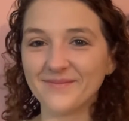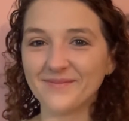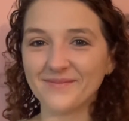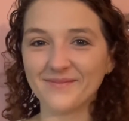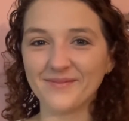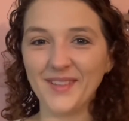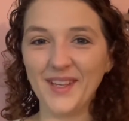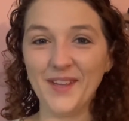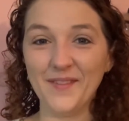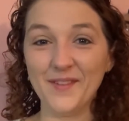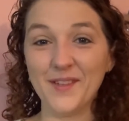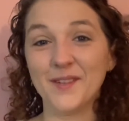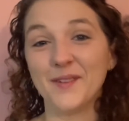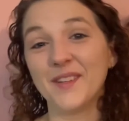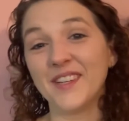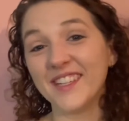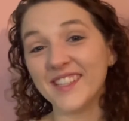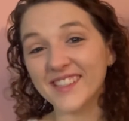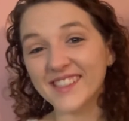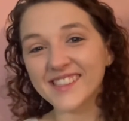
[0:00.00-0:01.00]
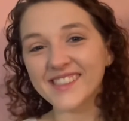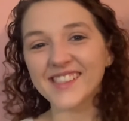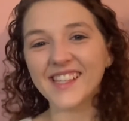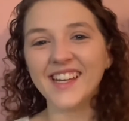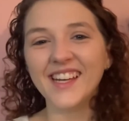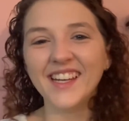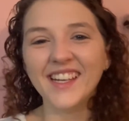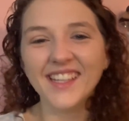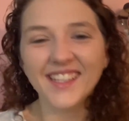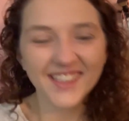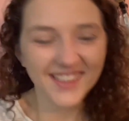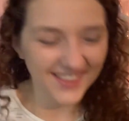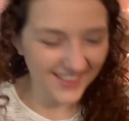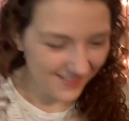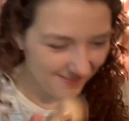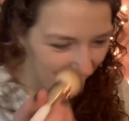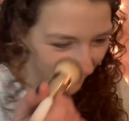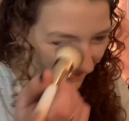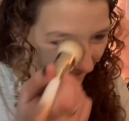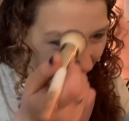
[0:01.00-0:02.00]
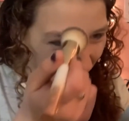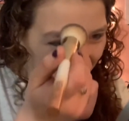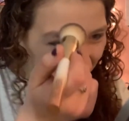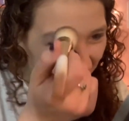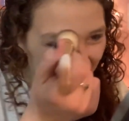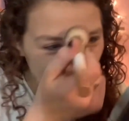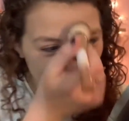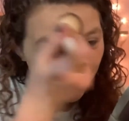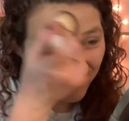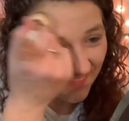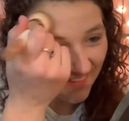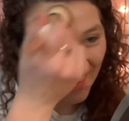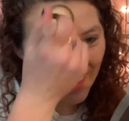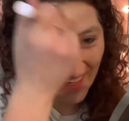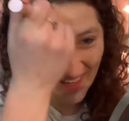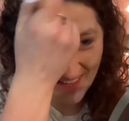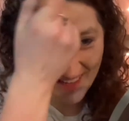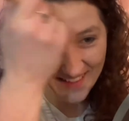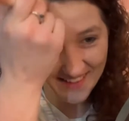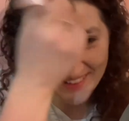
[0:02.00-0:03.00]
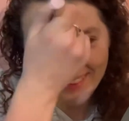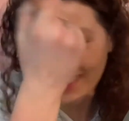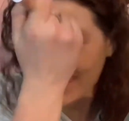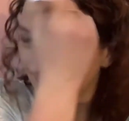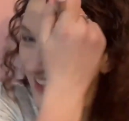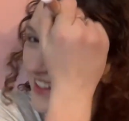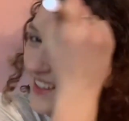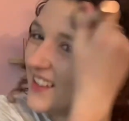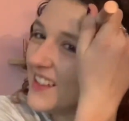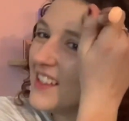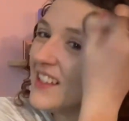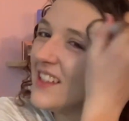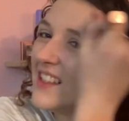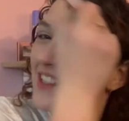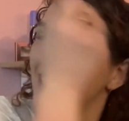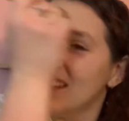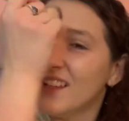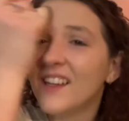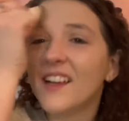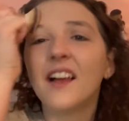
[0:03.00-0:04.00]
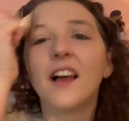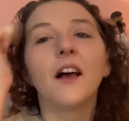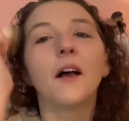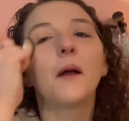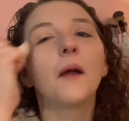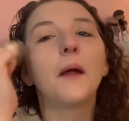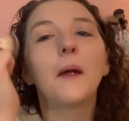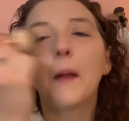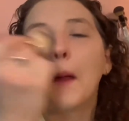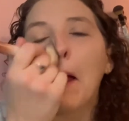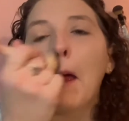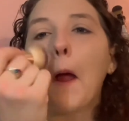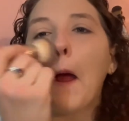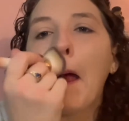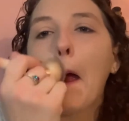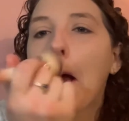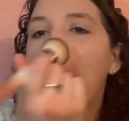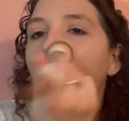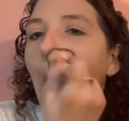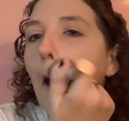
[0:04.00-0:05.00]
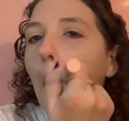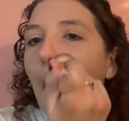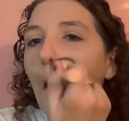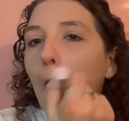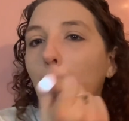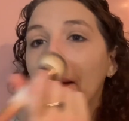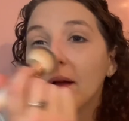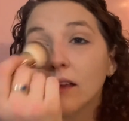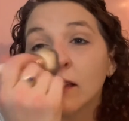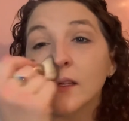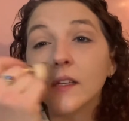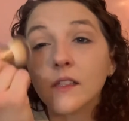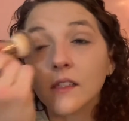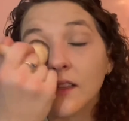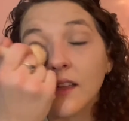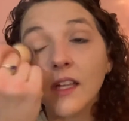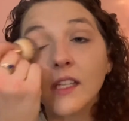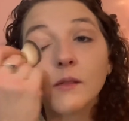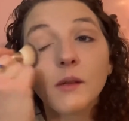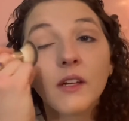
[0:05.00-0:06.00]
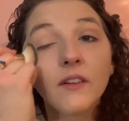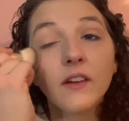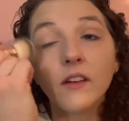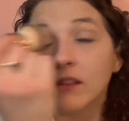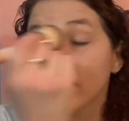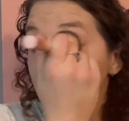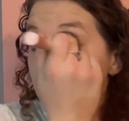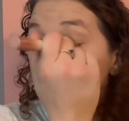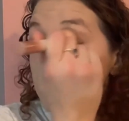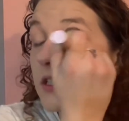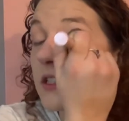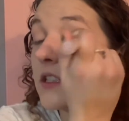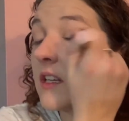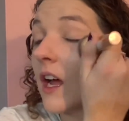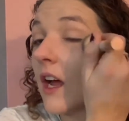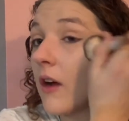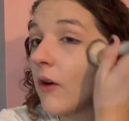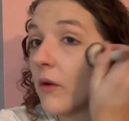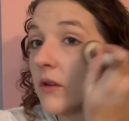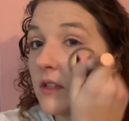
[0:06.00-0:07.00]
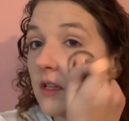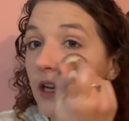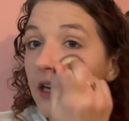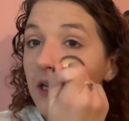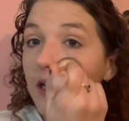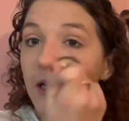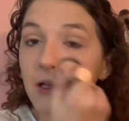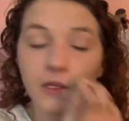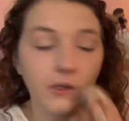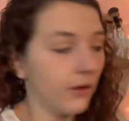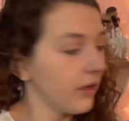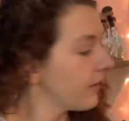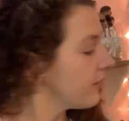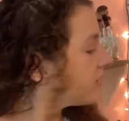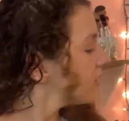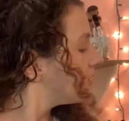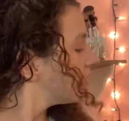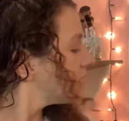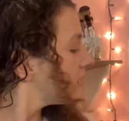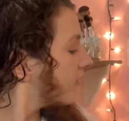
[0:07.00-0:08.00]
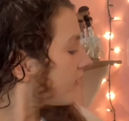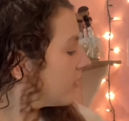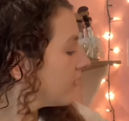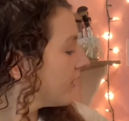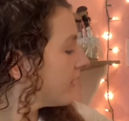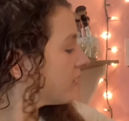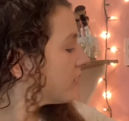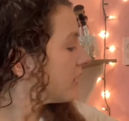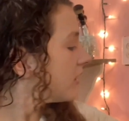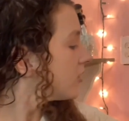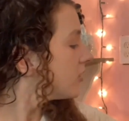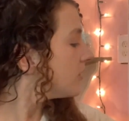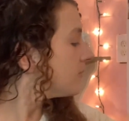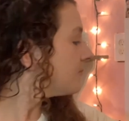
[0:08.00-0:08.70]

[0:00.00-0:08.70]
We have two geese. I can't. Alright. So that's my foundation. Did I tell you what I was using for foundation?